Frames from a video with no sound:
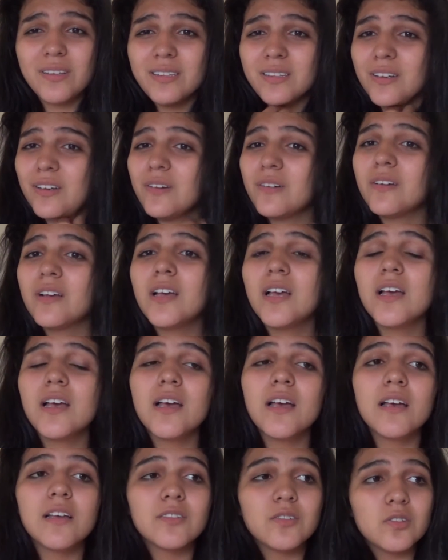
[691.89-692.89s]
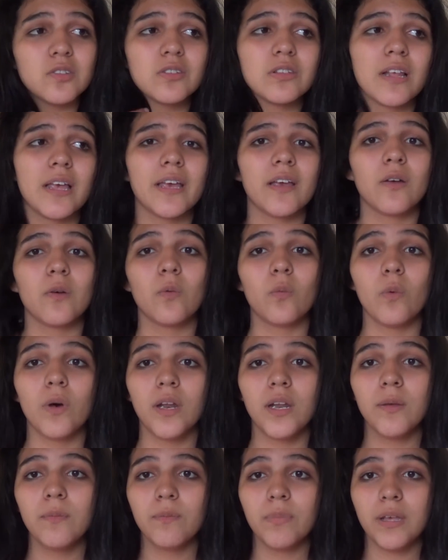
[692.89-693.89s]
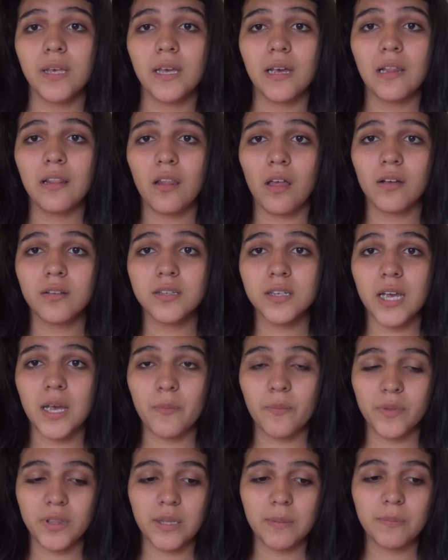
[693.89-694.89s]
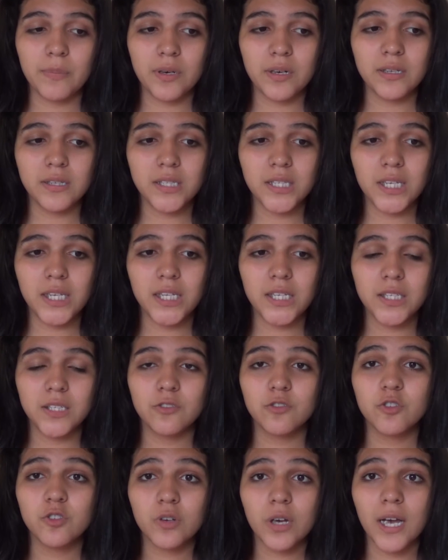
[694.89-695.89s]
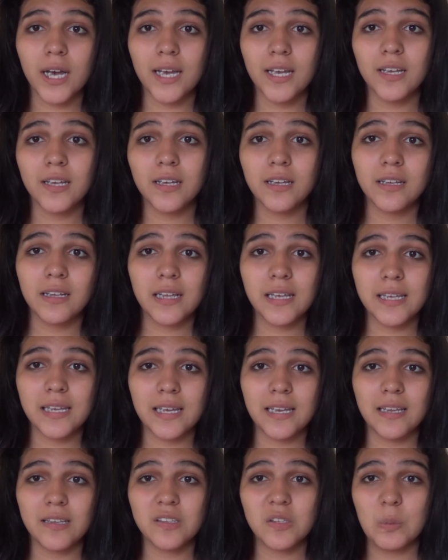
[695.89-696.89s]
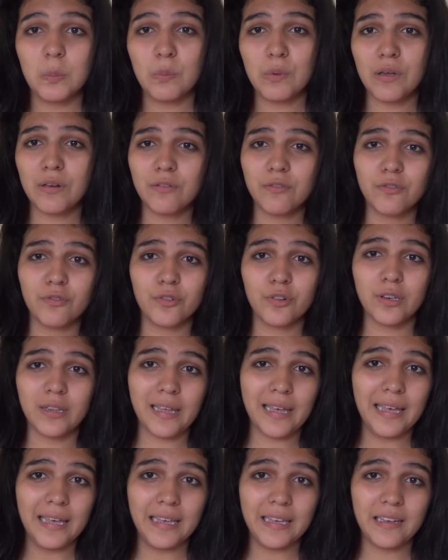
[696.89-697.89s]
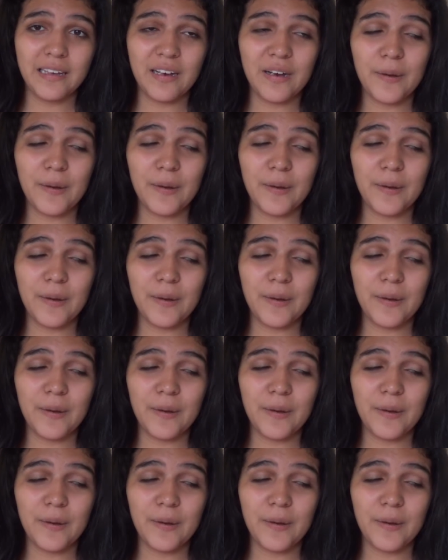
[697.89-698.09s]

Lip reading: So just like want to be a long time with the person, try like getting someone for like